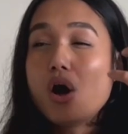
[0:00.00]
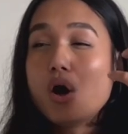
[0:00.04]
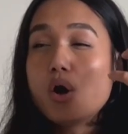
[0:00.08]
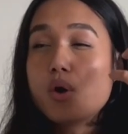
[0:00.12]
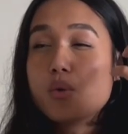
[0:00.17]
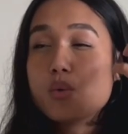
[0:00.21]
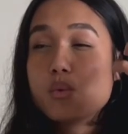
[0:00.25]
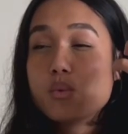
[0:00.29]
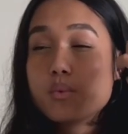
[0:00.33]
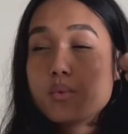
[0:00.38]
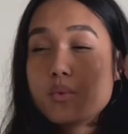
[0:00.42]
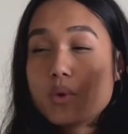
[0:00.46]

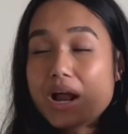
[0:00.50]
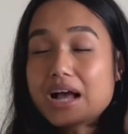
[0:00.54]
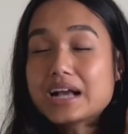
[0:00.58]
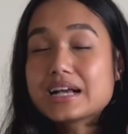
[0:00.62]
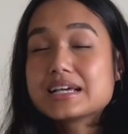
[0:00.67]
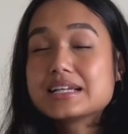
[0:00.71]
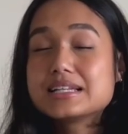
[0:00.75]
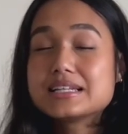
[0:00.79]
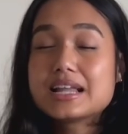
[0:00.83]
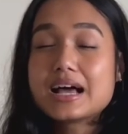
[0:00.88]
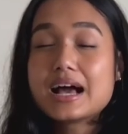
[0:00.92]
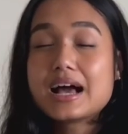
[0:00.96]

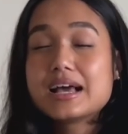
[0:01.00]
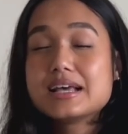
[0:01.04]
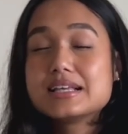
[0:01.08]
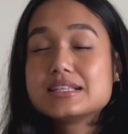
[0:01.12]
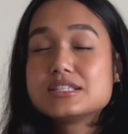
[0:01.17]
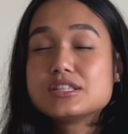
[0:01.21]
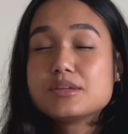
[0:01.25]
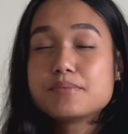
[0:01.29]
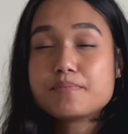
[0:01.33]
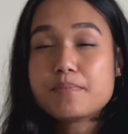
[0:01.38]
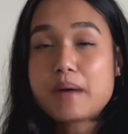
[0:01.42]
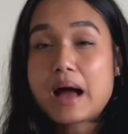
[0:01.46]
recognize
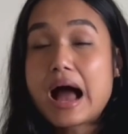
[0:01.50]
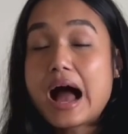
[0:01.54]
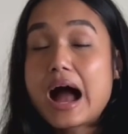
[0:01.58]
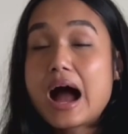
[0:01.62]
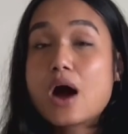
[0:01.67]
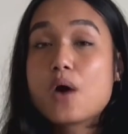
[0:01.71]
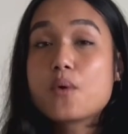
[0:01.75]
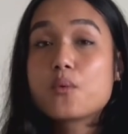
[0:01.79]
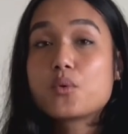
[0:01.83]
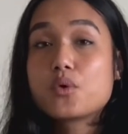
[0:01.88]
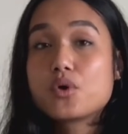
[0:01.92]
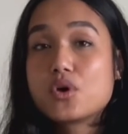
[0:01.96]
the
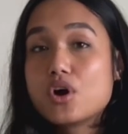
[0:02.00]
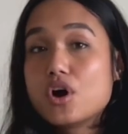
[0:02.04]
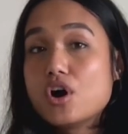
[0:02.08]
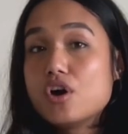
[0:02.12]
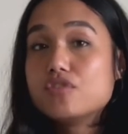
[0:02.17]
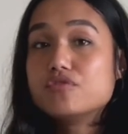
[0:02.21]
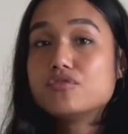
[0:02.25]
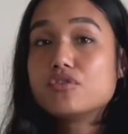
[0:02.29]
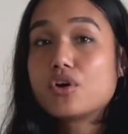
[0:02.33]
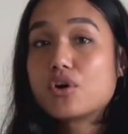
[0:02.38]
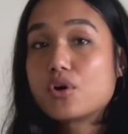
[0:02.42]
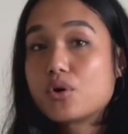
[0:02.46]
power
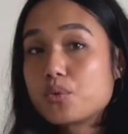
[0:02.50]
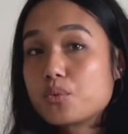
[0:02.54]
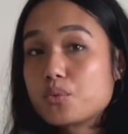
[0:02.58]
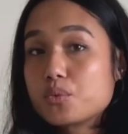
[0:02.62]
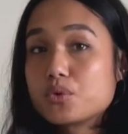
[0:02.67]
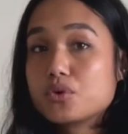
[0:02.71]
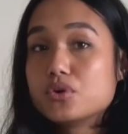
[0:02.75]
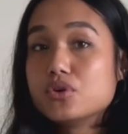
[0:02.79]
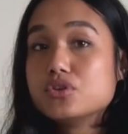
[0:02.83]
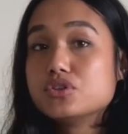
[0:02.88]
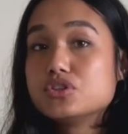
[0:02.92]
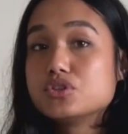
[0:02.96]
of our
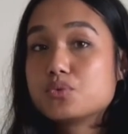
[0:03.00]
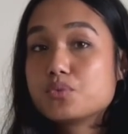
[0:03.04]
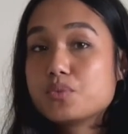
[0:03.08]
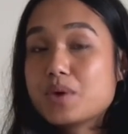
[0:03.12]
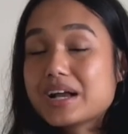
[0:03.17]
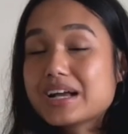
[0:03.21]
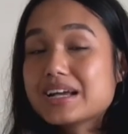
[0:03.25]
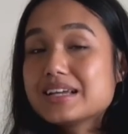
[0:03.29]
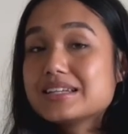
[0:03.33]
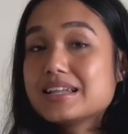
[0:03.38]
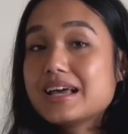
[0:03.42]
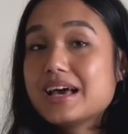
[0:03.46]
words,
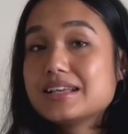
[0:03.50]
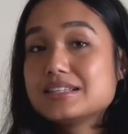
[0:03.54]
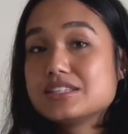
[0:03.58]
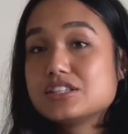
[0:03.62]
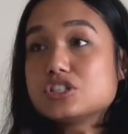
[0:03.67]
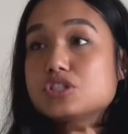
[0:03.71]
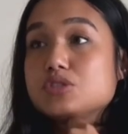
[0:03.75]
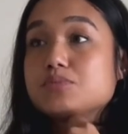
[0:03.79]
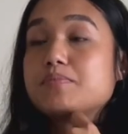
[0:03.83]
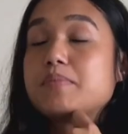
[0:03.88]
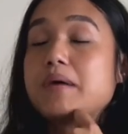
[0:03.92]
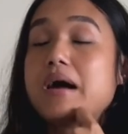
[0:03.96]
recognize
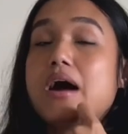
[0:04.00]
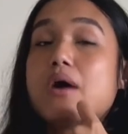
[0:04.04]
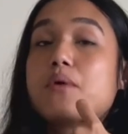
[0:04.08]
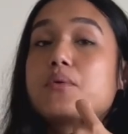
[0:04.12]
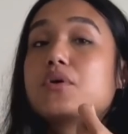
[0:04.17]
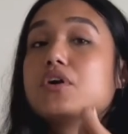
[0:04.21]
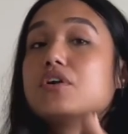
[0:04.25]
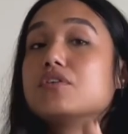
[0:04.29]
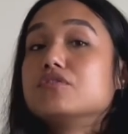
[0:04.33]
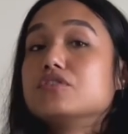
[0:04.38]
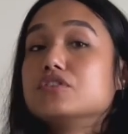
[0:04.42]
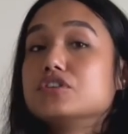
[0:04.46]
the power
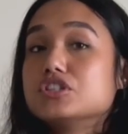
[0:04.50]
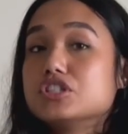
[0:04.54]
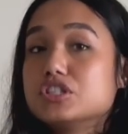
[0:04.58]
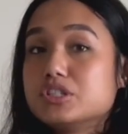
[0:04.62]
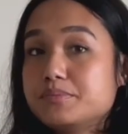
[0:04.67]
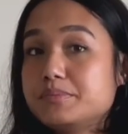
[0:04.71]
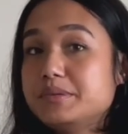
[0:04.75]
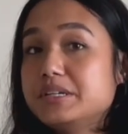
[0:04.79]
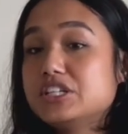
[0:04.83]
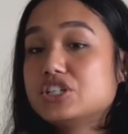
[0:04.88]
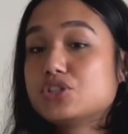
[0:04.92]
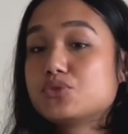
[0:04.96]
of our
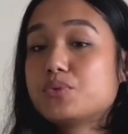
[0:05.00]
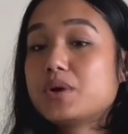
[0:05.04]
speech,